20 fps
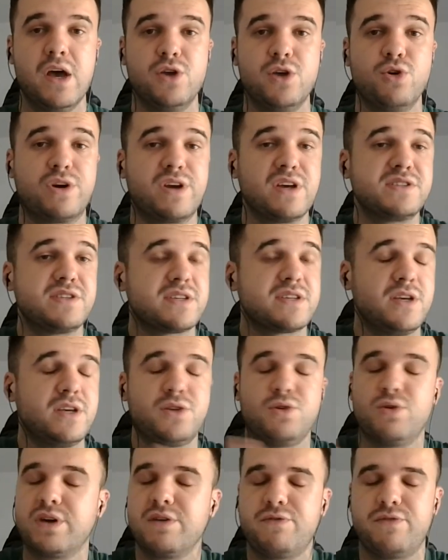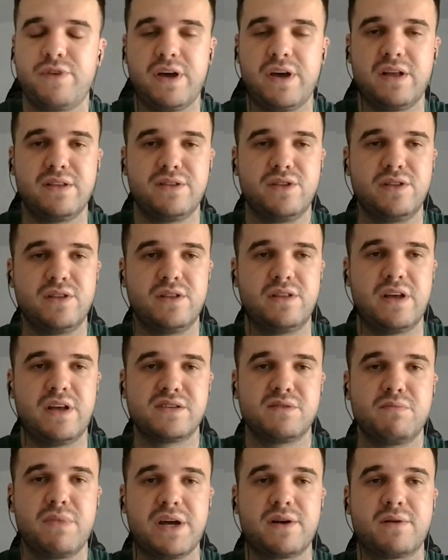you can succeed, you can fail,
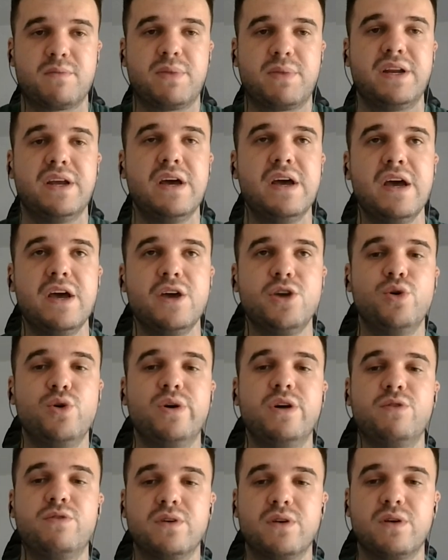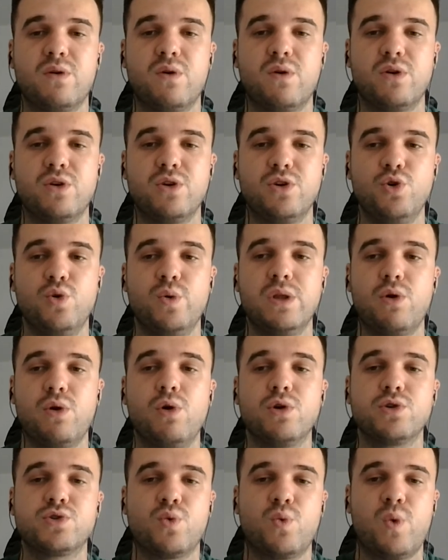doesn't matter, but you will you will
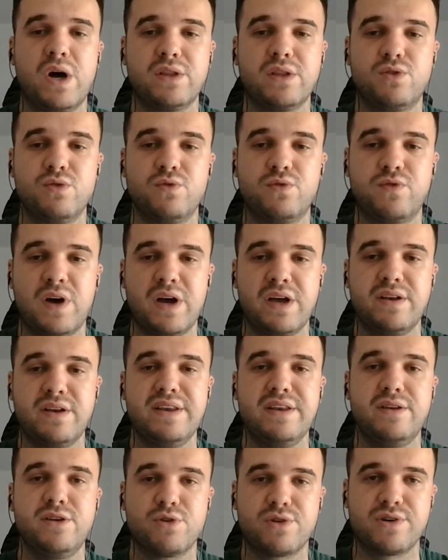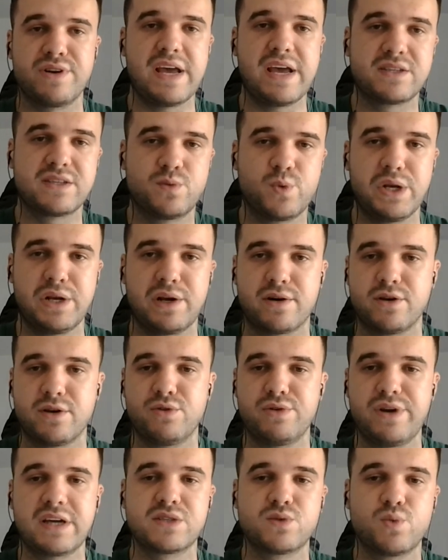also want to find your next winner your
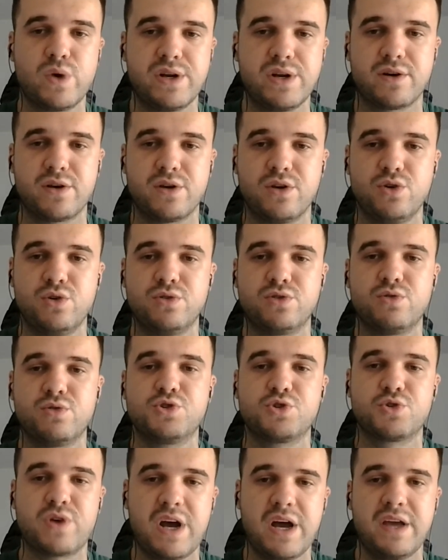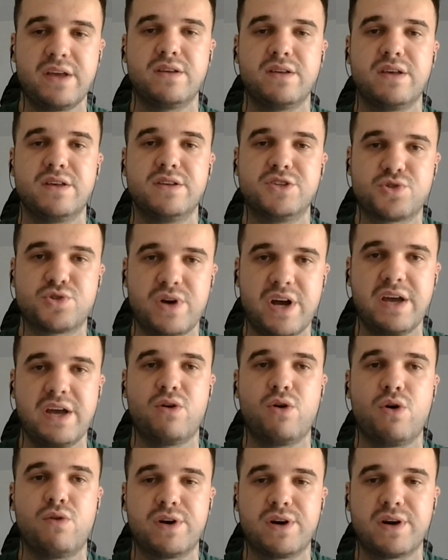next winner to try try
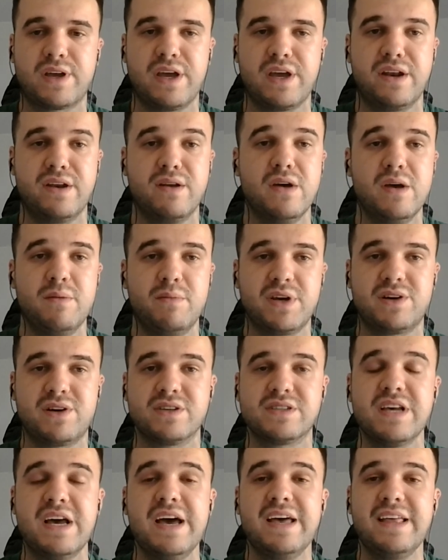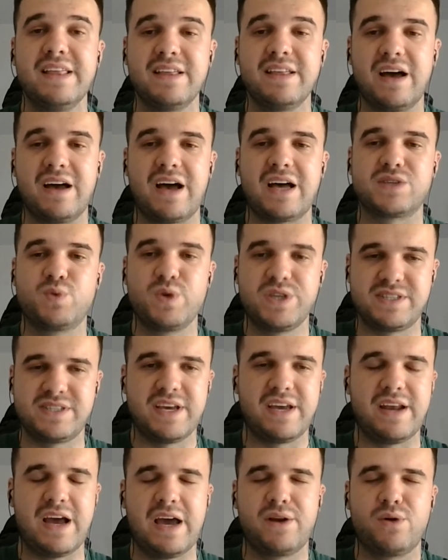over again because as we
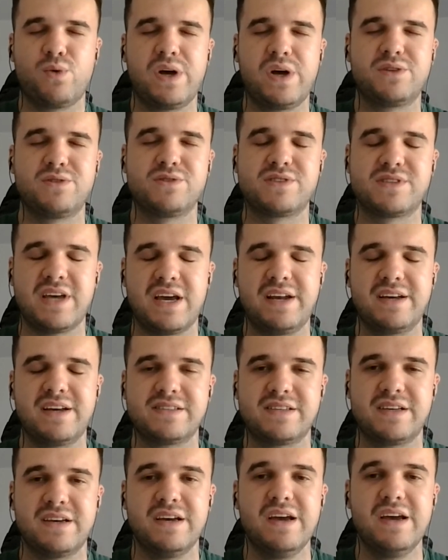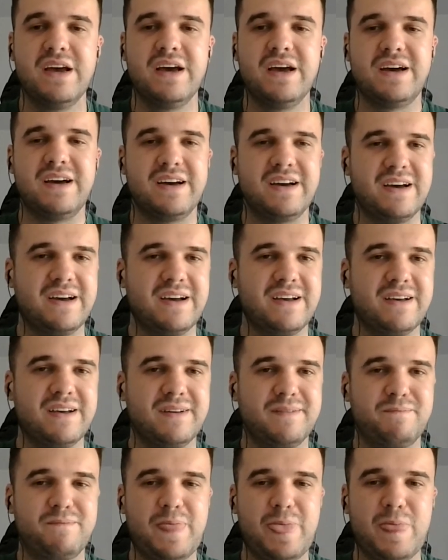said, I don't want to sign as a
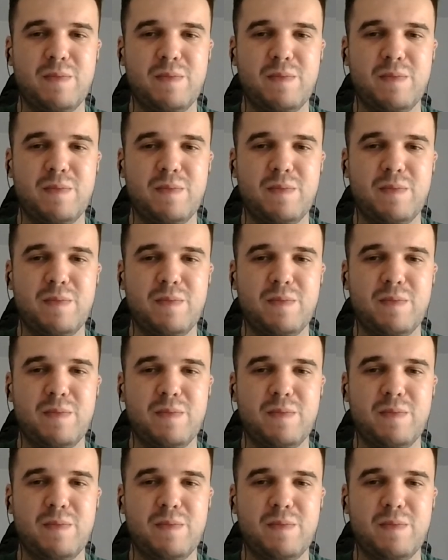uh,